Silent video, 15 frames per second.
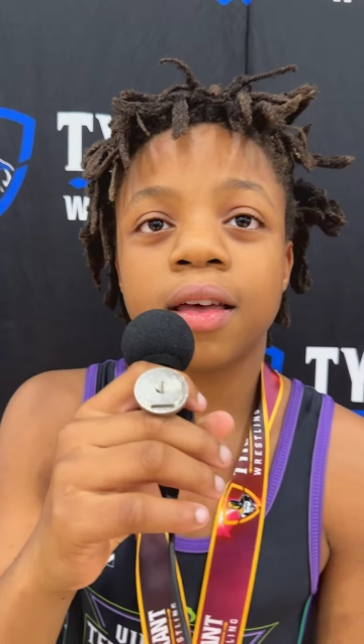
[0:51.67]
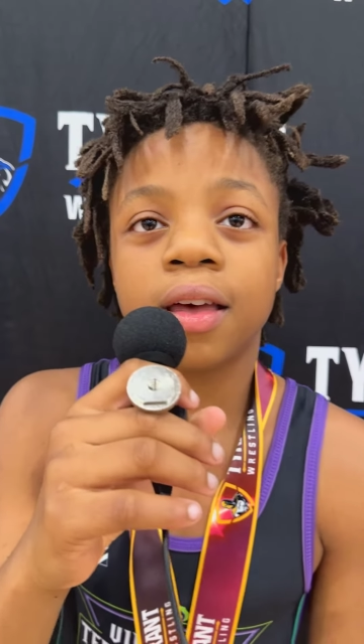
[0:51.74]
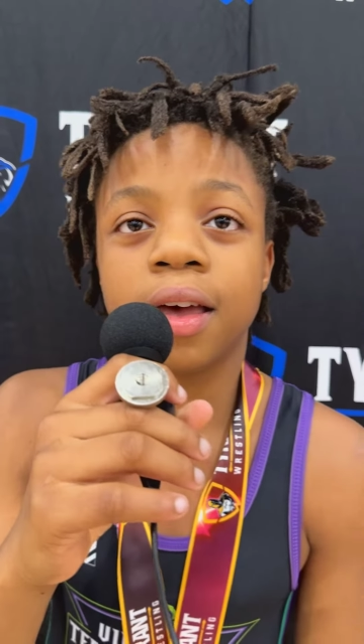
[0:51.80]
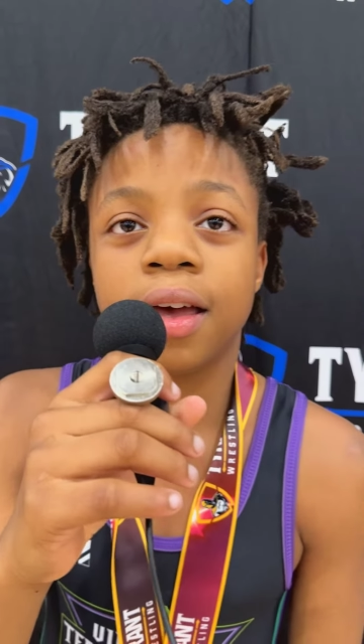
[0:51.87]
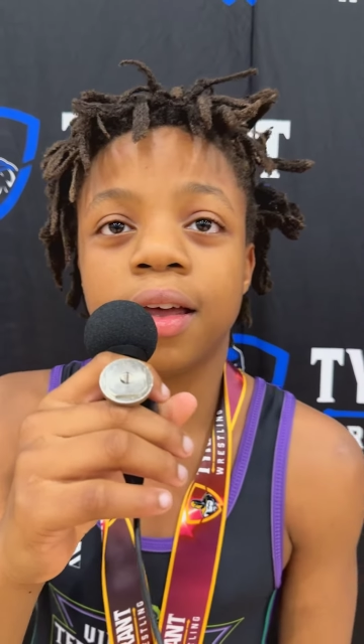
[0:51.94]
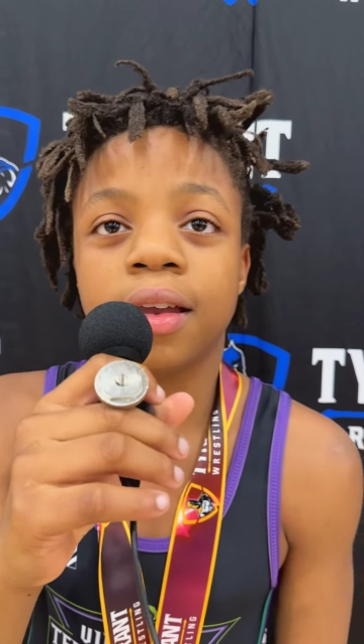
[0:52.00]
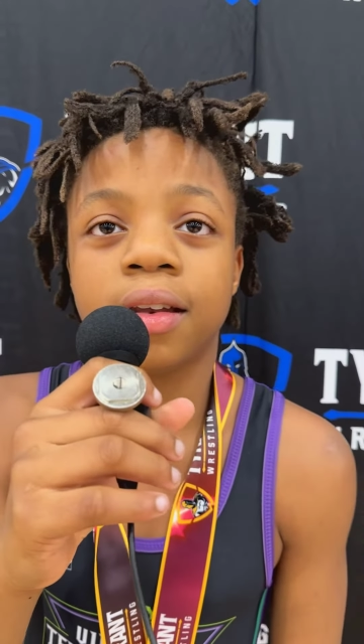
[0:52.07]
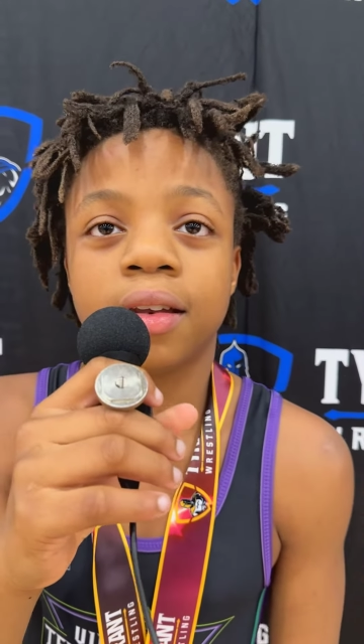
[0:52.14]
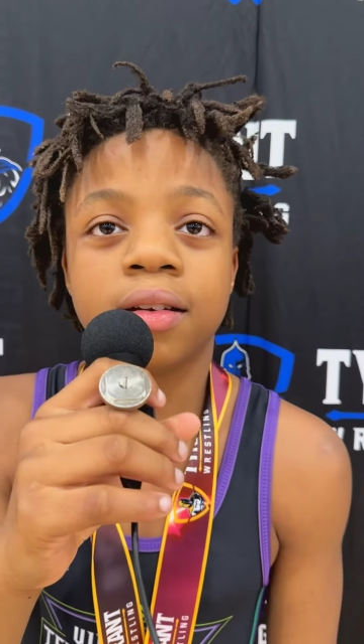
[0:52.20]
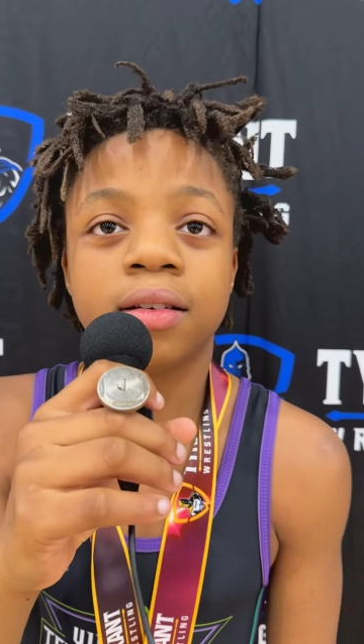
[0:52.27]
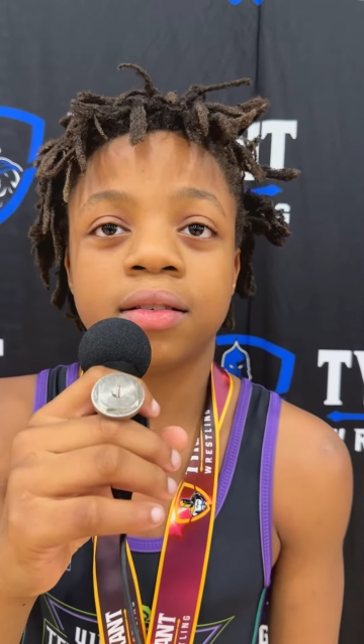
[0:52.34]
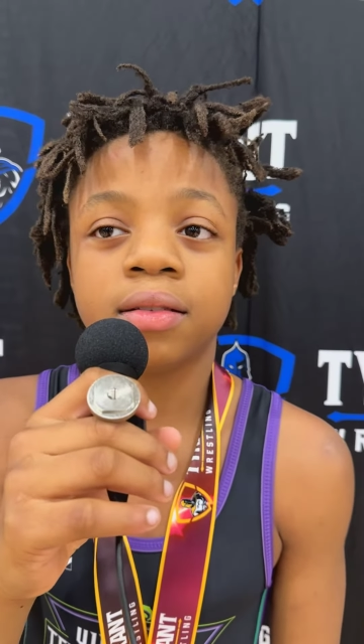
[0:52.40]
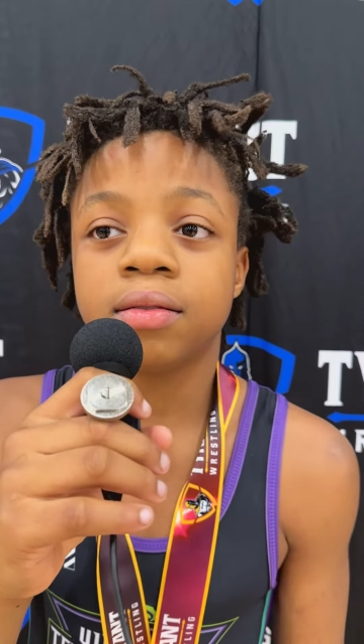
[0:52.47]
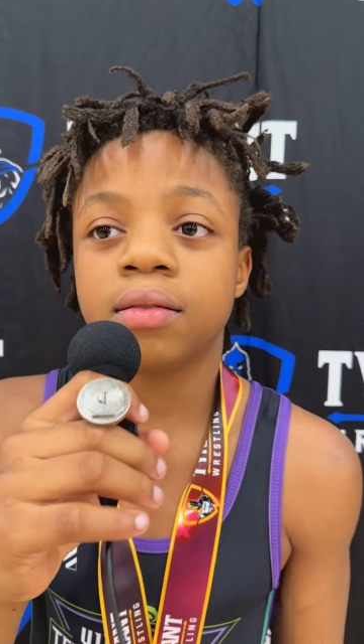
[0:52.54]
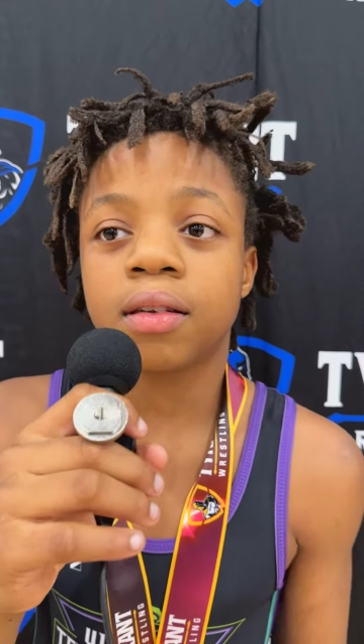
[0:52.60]
and
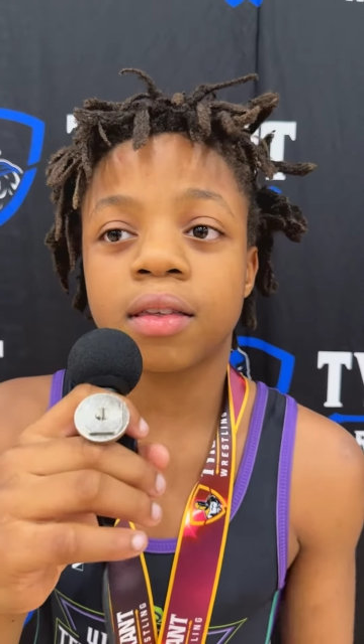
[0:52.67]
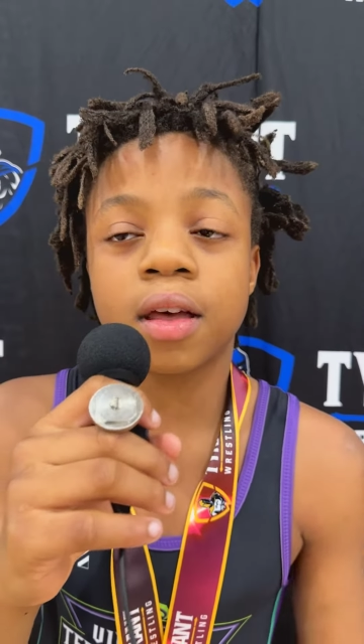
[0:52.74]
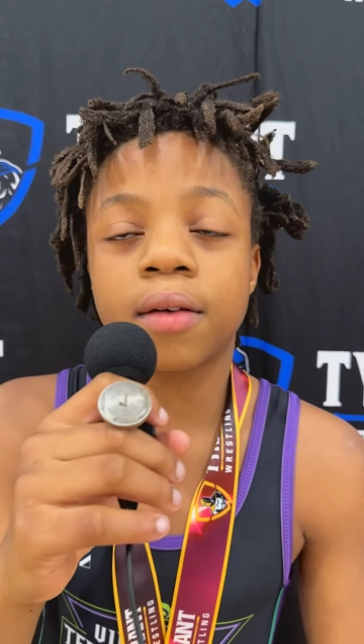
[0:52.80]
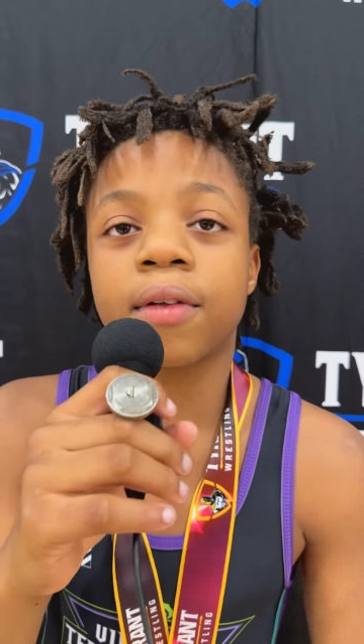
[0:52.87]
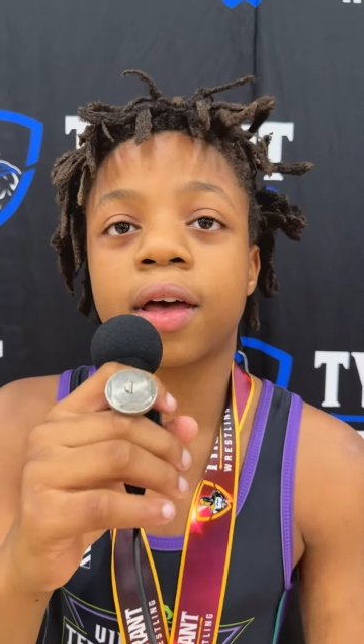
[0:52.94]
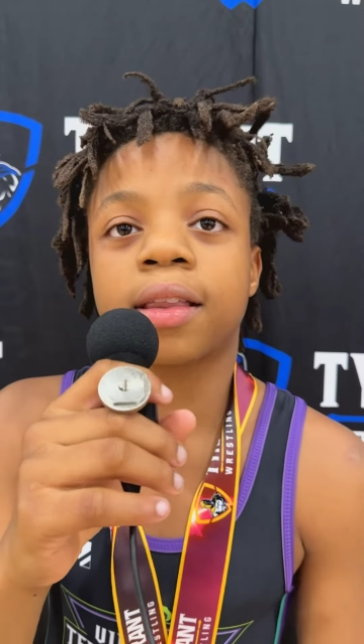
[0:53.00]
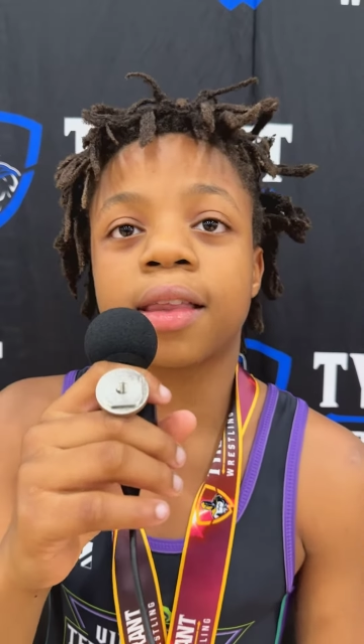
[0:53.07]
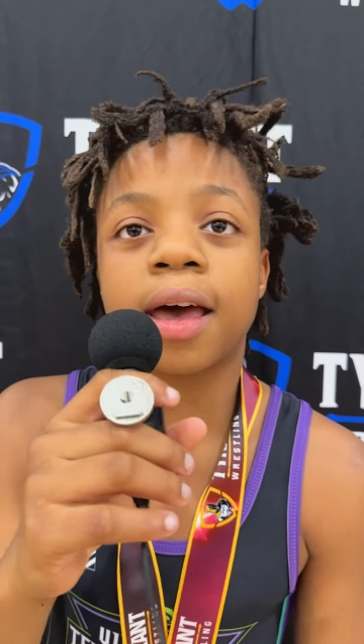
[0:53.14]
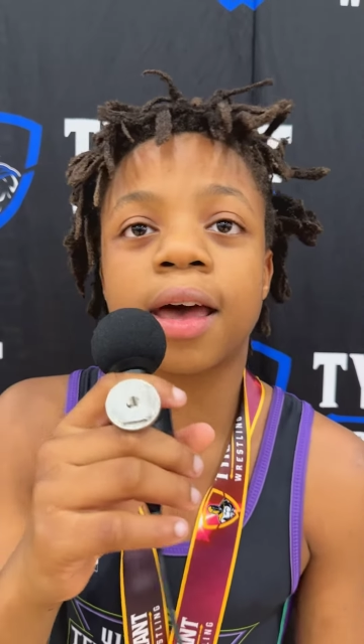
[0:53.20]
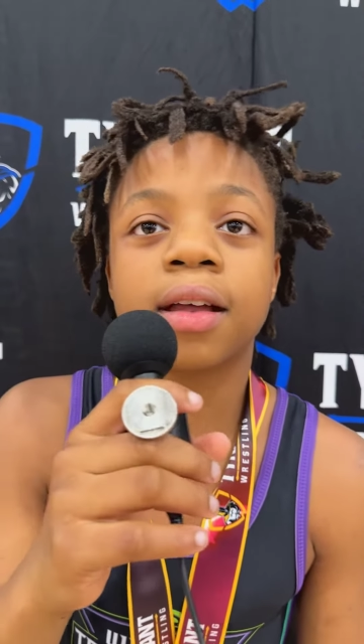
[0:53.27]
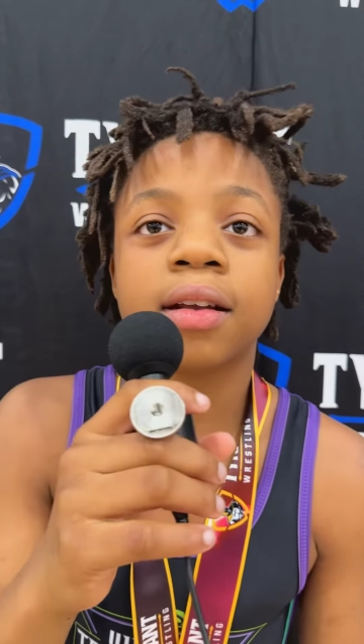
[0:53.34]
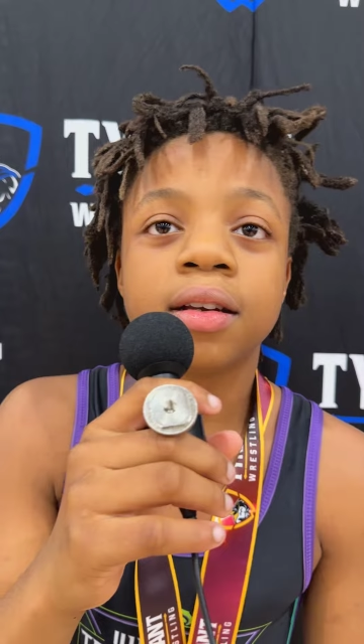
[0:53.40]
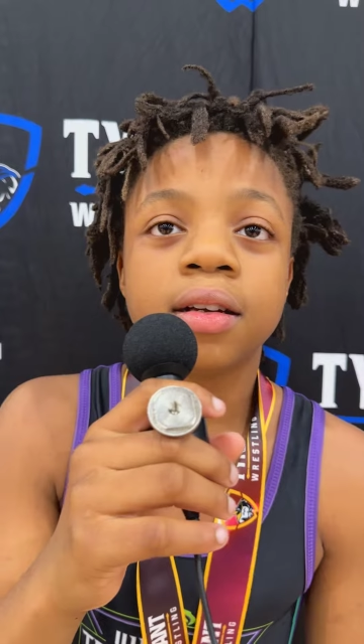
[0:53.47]
stuff like that.